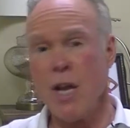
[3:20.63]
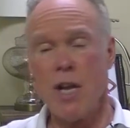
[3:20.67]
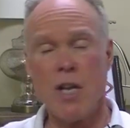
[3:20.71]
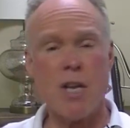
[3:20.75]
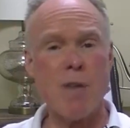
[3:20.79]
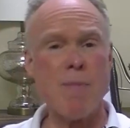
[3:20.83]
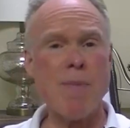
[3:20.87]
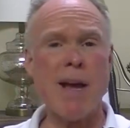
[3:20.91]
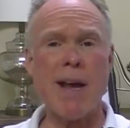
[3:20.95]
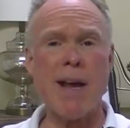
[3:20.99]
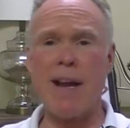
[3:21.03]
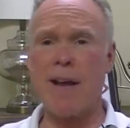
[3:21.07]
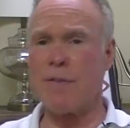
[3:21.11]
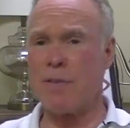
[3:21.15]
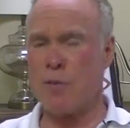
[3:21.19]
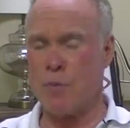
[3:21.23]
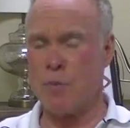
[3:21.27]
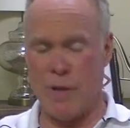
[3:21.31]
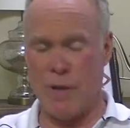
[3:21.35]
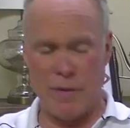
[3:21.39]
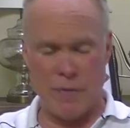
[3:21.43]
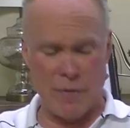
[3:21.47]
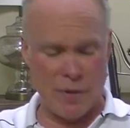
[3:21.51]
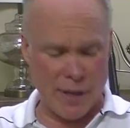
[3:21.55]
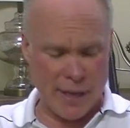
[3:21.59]
You might have to
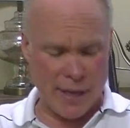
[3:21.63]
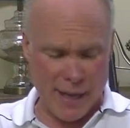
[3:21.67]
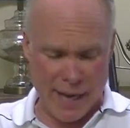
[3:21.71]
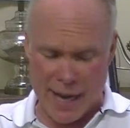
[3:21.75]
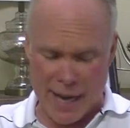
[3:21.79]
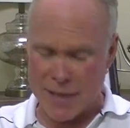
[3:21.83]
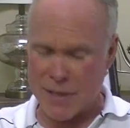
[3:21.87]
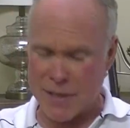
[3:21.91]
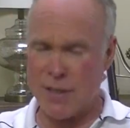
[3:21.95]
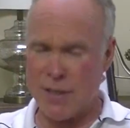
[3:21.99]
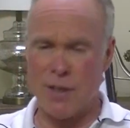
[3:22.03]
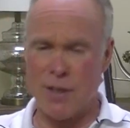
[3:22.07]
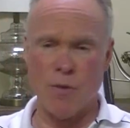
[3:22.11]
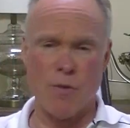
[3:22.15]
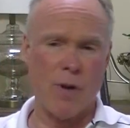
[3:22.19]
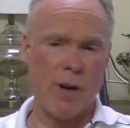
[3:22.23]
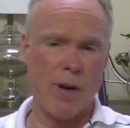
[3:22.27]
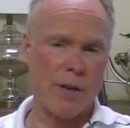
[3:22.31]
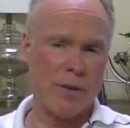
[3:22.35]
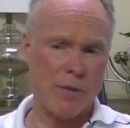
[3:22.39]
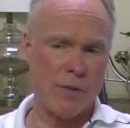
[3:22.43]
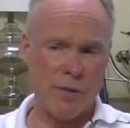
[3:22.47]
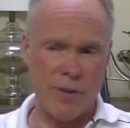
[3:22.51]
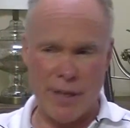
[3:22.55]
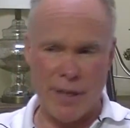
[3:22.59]
read for the casting
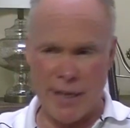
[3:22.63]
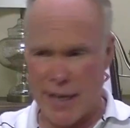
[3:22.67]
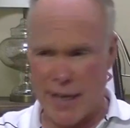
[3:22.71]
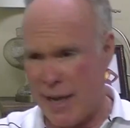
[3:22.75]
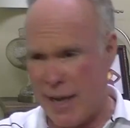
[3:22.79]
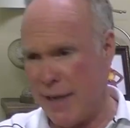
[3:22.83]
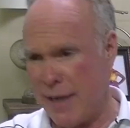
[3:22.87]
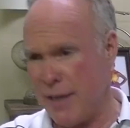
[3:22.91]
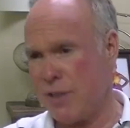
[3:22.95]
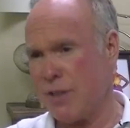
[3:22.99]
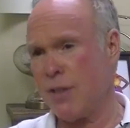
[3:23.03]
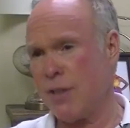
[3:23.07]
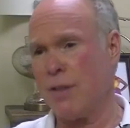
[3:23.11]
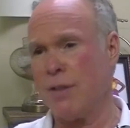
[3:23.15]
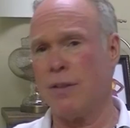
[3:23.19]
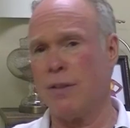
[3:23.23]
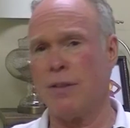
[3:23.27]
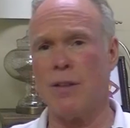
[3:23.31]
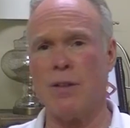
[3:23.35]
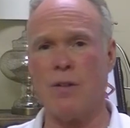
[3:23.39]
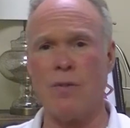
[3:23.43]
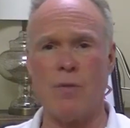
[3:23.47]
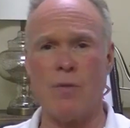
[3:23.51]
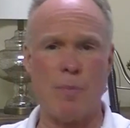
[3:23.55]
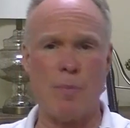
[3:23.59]
director and the agent
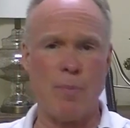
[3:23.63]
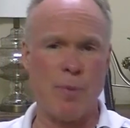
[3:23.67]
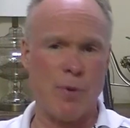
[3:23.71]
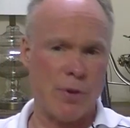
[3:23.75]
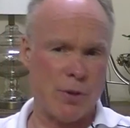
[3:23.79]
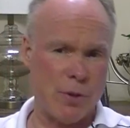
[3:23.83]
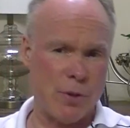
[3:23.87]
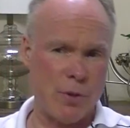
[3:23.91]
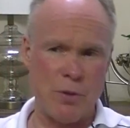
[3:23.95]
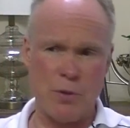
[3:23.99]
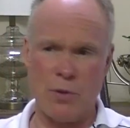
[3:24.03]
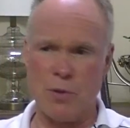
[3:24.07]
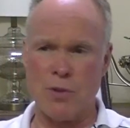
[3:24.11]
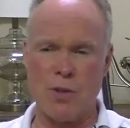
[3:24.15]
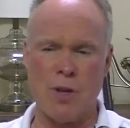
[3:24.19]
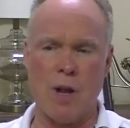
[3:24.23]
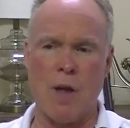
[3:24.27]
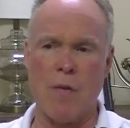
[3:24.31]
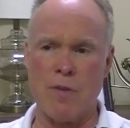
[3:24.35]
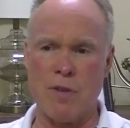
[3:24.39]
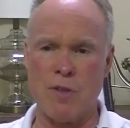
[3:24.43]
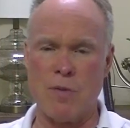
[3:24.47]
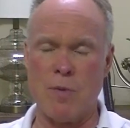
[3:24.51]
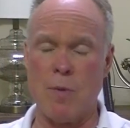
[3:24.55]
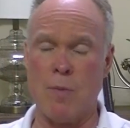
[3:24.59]
and the producers and all
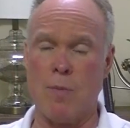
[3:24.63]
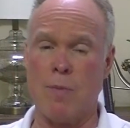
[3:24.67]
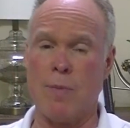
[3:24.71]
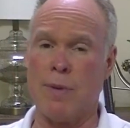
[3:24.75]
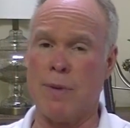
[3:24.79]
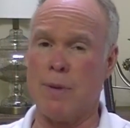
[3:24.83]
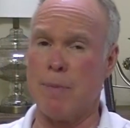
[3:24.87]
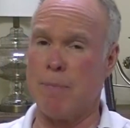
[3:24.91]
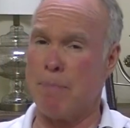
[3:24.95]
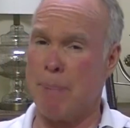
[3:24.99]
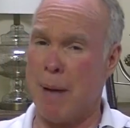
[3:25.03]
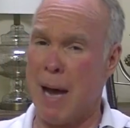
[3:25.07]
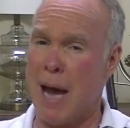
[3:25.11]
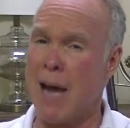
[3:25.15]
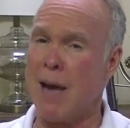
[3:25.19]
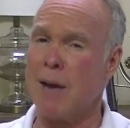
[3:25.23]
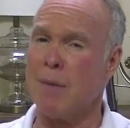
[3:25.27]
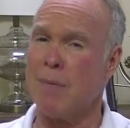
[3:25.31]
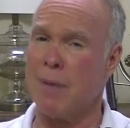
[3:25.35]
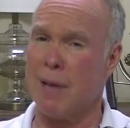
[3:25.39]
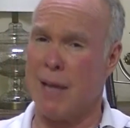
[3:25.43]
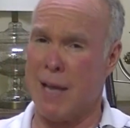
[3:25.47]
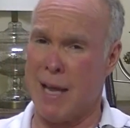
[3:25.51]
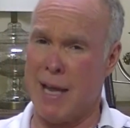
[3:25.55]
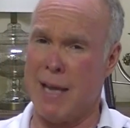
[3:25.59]
these people, but the
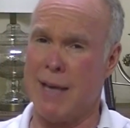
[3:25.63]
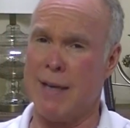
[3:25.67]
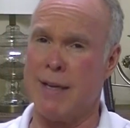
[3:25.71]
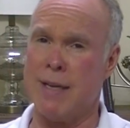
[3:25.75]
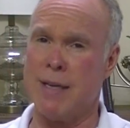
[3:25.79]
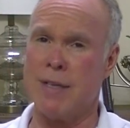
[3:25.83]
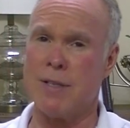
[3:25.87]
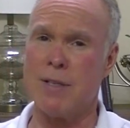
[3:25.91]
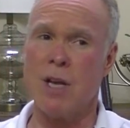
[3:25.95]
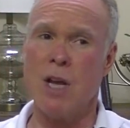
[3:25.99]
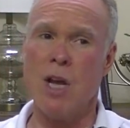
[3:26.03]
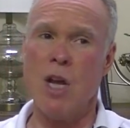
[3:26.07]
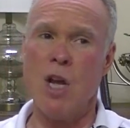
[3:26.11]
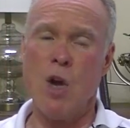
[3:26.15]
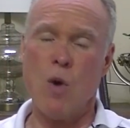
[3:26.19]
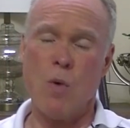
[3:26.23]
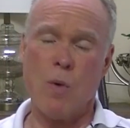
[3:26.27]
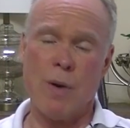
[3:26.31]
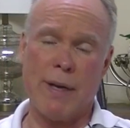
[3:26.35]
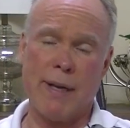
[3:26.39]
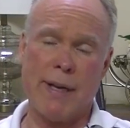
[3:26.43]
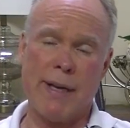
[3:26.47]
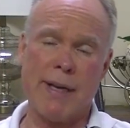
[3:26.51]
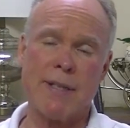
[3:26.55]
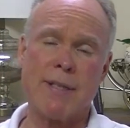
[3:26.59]
bottom line is when
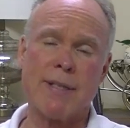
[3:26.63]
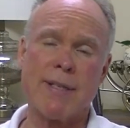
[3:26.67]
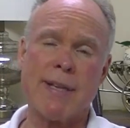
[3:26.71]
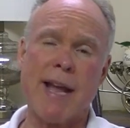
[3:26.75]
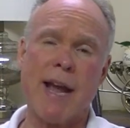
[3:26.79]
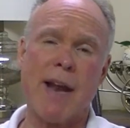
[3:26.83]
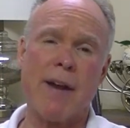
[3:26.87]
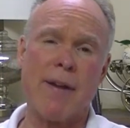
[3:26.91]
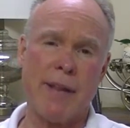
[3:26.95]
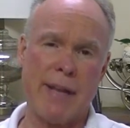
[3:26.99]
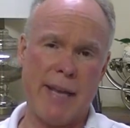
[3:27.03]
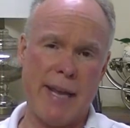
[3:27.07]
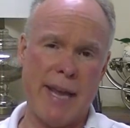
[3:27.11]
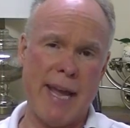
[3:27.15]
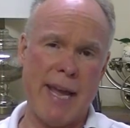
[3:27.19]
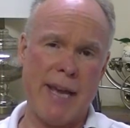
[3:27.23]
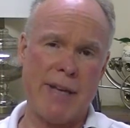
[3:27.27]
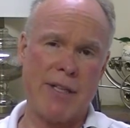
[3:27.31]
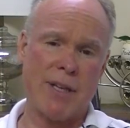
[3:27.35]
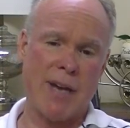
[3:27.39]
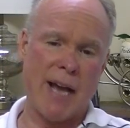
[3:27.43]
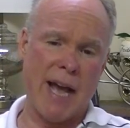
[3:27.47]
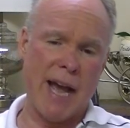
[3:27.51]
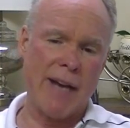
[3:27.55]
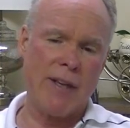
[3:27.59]
it gets down to the
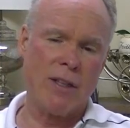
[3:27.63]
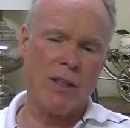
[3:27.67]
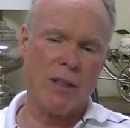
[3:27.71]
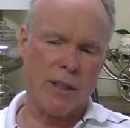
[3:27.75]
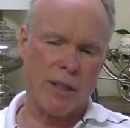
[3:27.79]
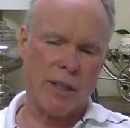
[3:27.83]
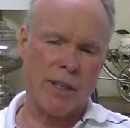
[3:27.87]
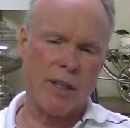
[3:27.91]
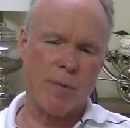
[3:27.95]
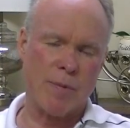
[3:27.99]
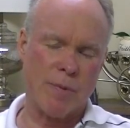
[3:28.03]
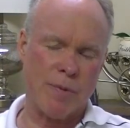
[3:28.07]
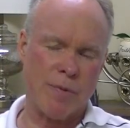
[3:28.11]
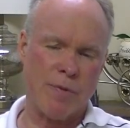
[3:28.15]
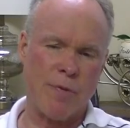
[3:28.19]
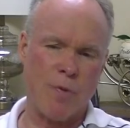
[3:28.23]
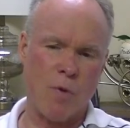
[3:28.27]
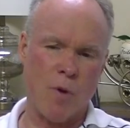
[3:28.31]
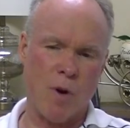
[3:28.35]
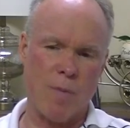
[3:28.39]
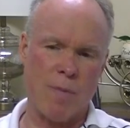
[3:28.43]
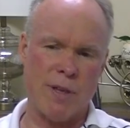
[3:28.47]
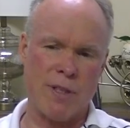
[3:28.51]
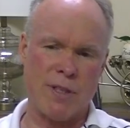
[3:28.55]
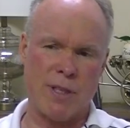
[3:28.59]
agent, I look at a
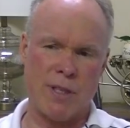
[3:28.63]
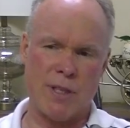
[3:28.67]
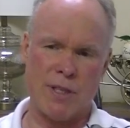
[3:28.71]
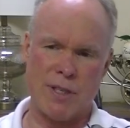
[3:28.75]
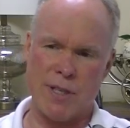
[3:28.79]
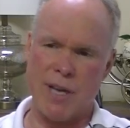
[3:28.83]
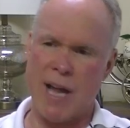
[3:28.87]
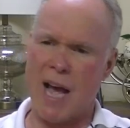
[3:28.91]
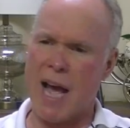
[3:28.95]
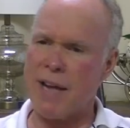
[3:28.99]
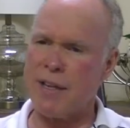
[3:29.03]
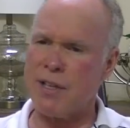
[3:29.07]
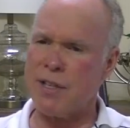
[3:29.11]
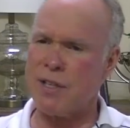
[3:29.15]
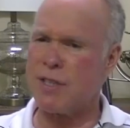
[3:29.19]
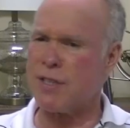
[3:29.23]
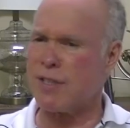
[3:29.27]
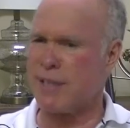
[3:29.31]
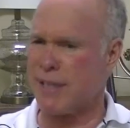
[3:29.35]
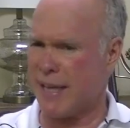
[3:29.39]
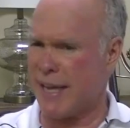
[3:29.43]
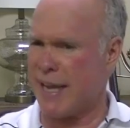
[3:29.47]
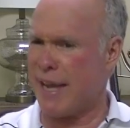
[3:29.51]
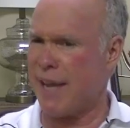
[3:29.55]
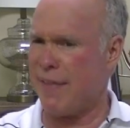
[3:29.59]
performance, it's not
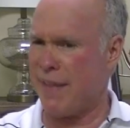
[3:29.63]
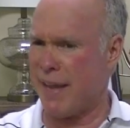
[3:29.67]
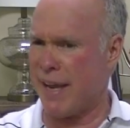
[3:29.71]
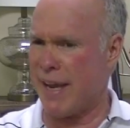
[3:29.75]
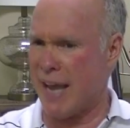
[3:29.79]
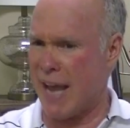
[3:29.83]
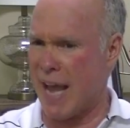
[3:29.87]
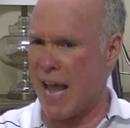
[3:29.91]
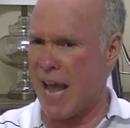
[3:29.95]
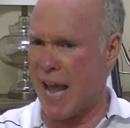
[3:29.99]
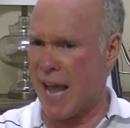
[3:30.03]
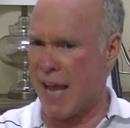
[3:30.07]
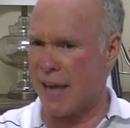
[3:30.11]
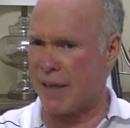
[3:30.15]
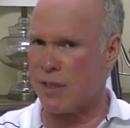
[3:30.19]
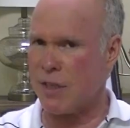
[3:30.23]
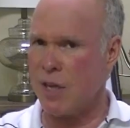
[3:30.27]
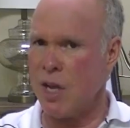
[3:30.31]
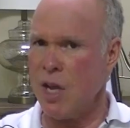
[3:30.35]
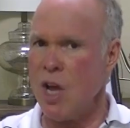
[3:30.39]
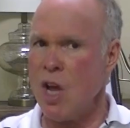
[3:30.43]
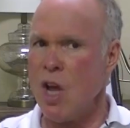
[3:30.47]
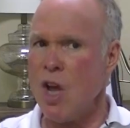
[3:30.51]
just can they act,